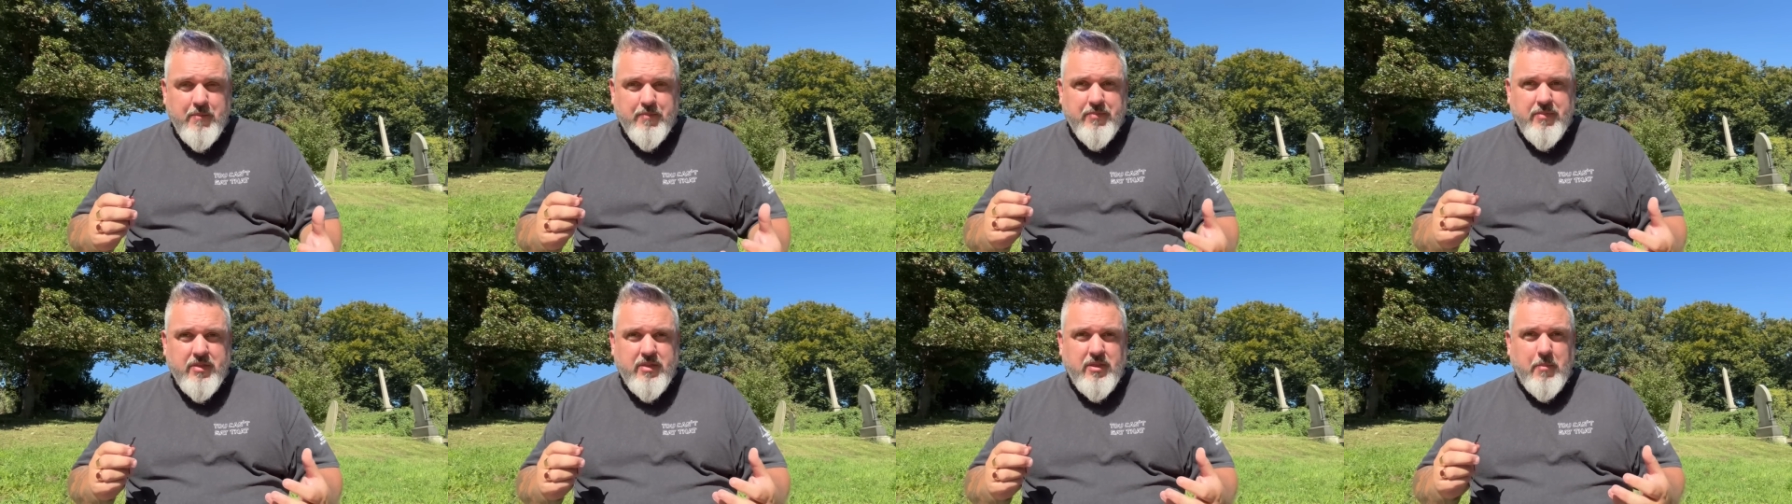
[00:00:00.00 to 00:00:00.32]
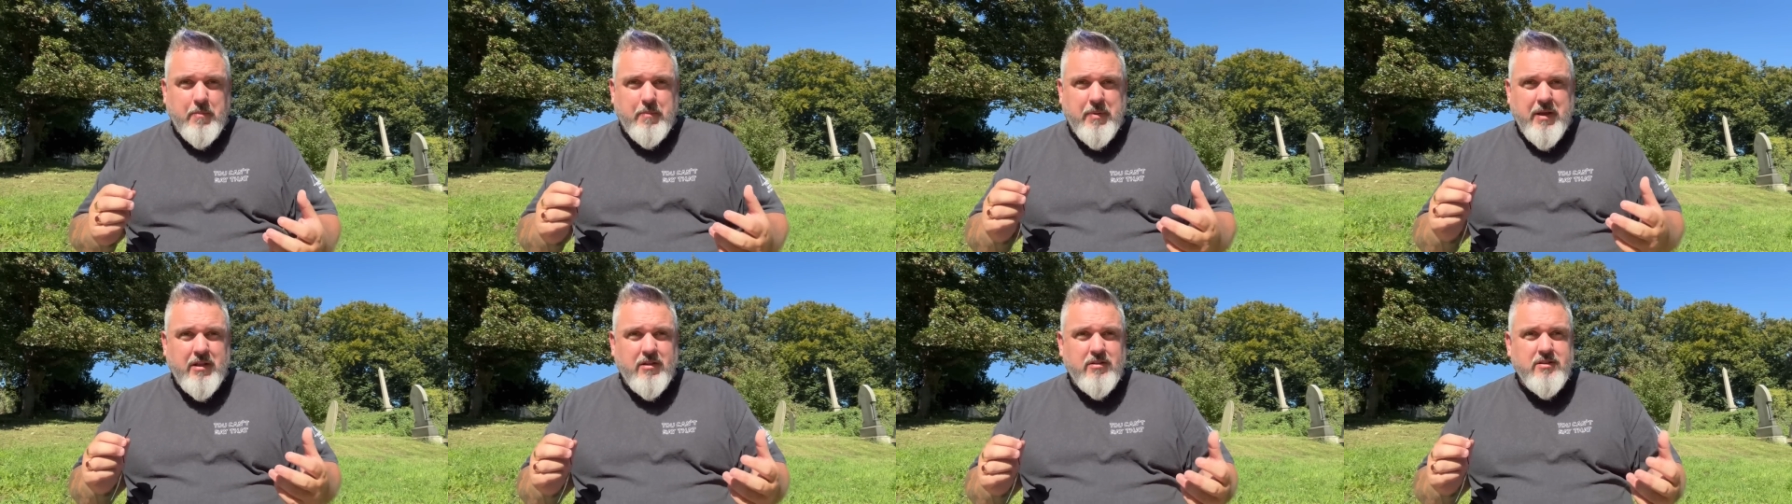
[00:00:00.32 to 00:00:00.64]
The
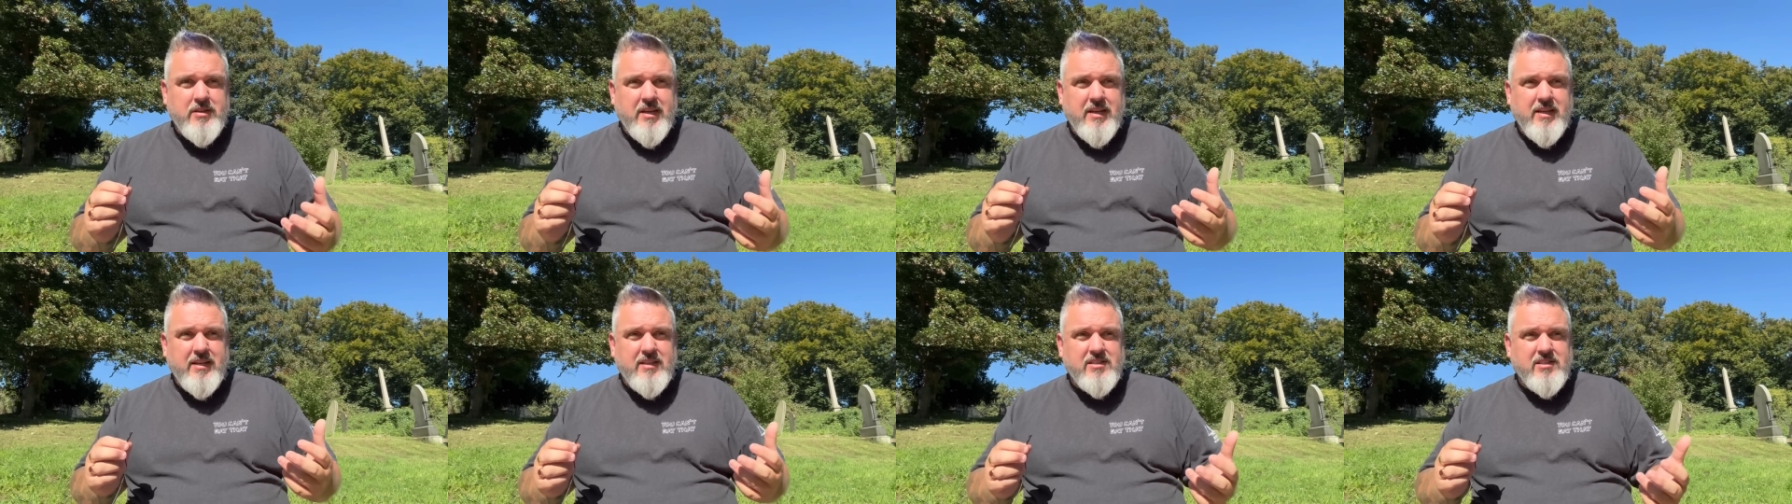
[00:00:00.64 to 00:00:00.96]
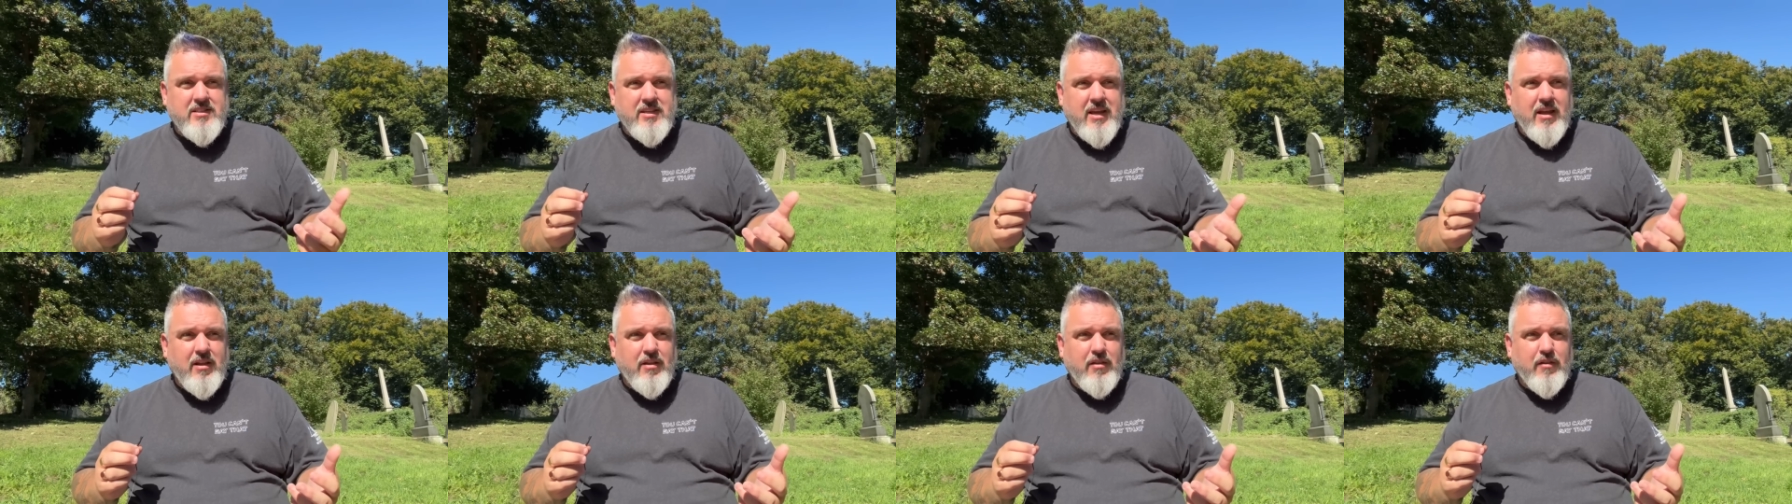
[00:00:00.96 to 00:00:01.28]
building
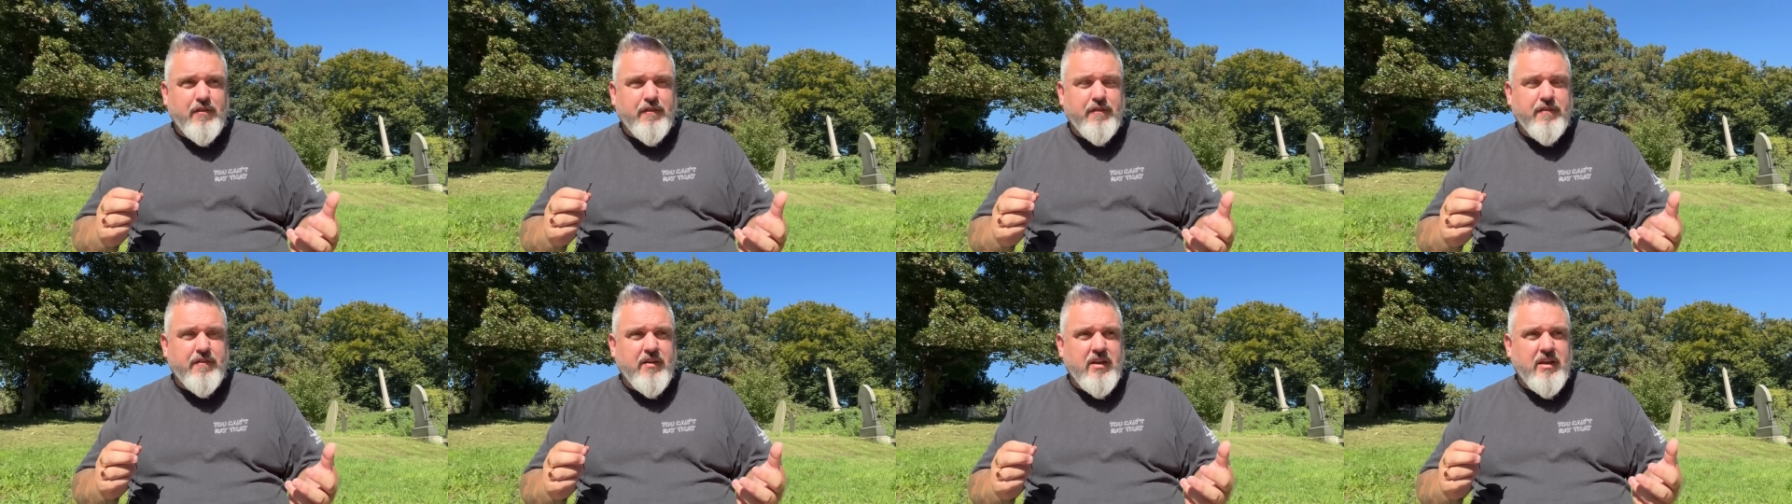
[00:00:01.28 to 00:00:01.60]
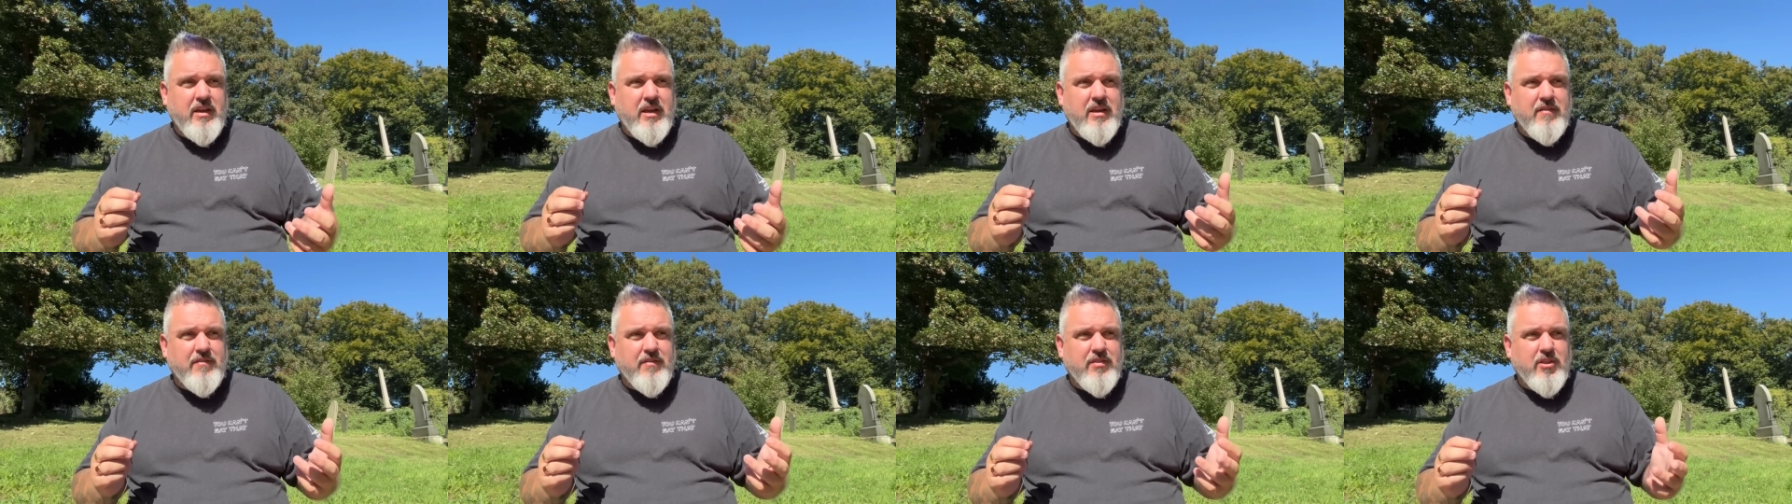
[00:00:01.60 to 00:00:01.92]
itself, even